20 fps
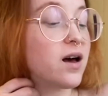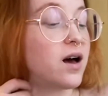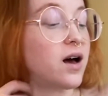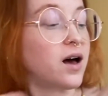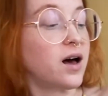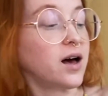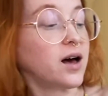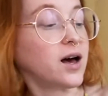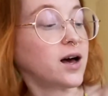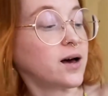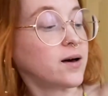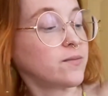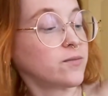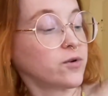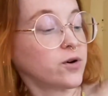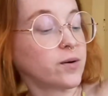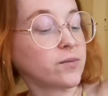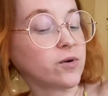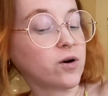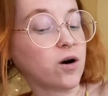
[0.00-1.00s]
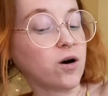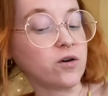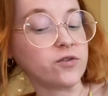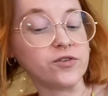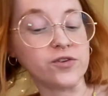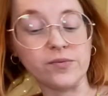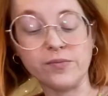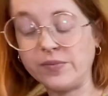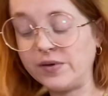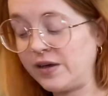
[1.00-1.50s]
Or I'm called
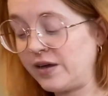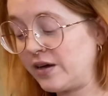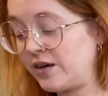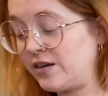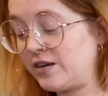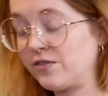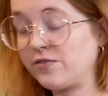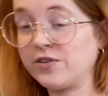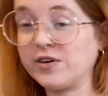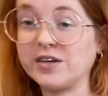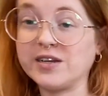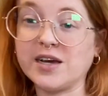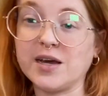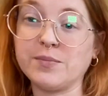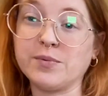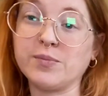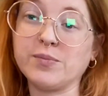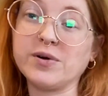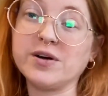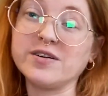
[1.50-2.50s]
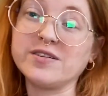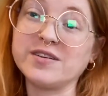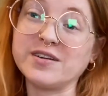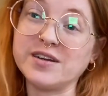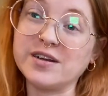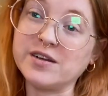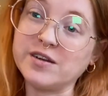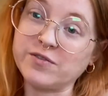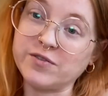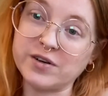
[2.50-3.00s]
to be a different type of person,
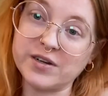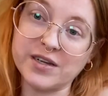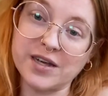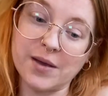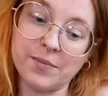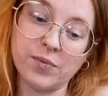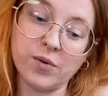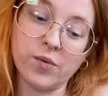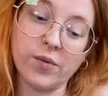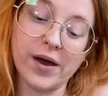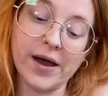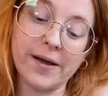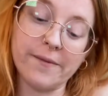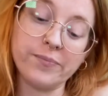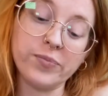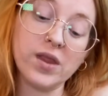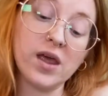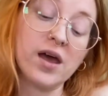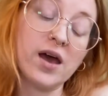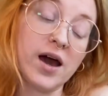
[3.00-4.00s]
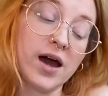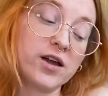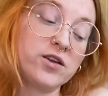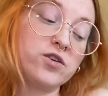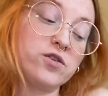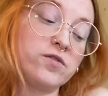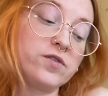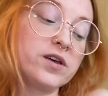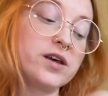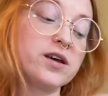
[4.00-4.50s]
a different type of way. I
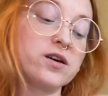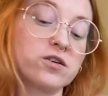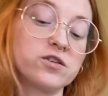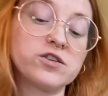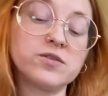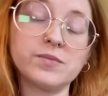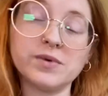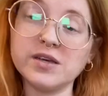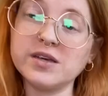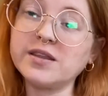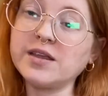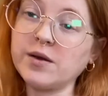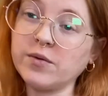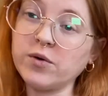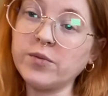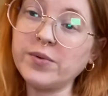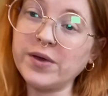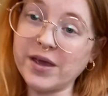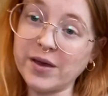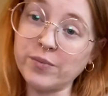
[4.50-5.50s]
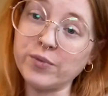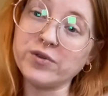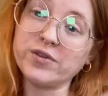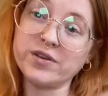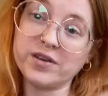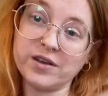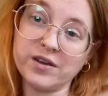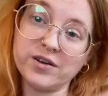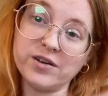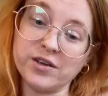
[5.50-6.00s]
do feel like ultimately they will be able to
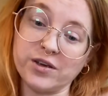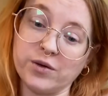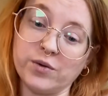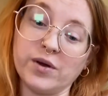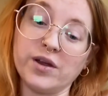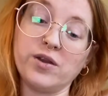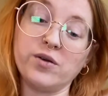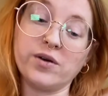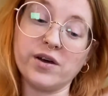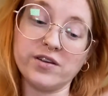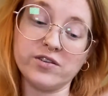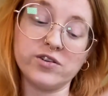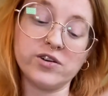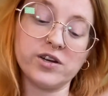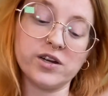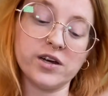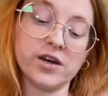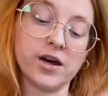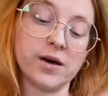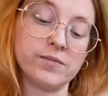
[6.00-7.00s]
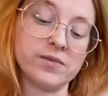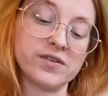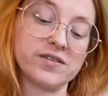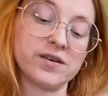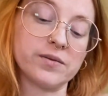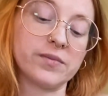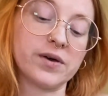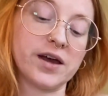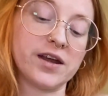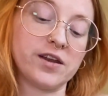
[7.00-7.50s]
hear you. And you guys are going to come to
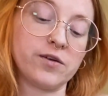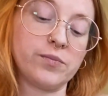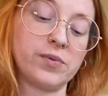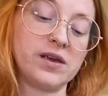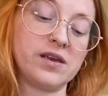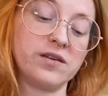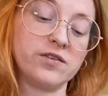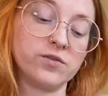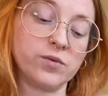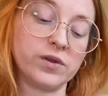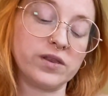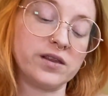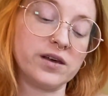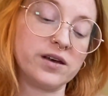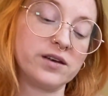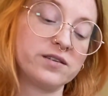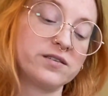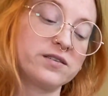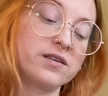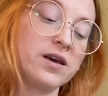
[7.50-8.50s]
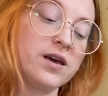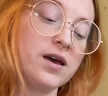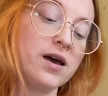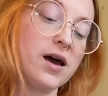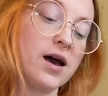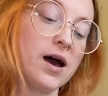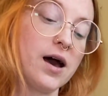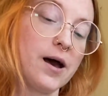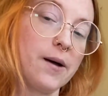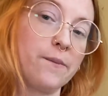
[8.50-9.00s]
some kind of peace with this
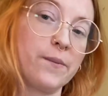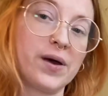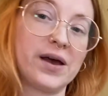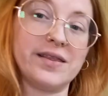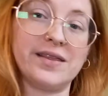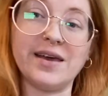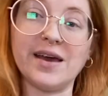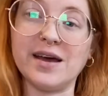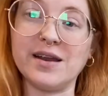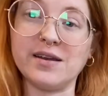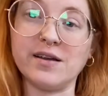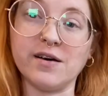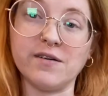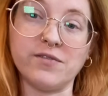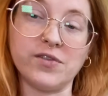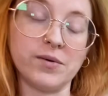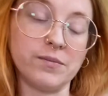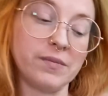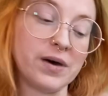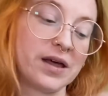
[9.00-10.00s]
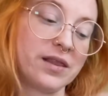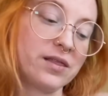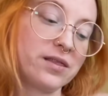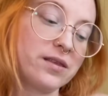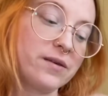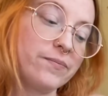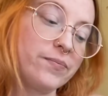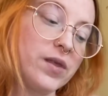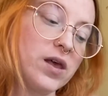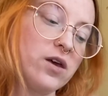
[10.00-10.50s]
by the end of the month.
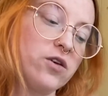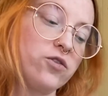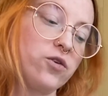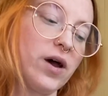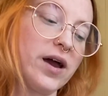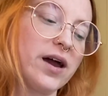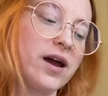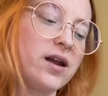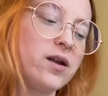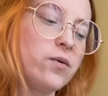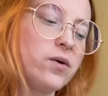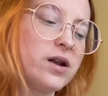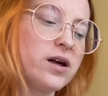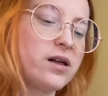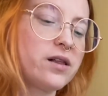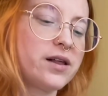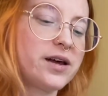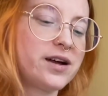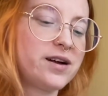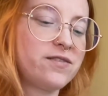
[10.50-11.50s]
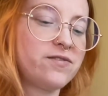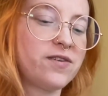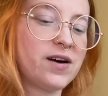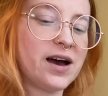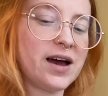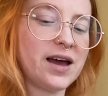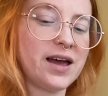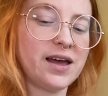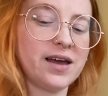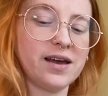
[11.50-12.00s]
So I kind of want to
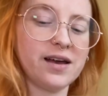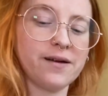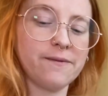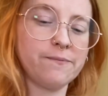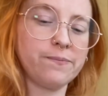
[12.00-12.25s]
clarify,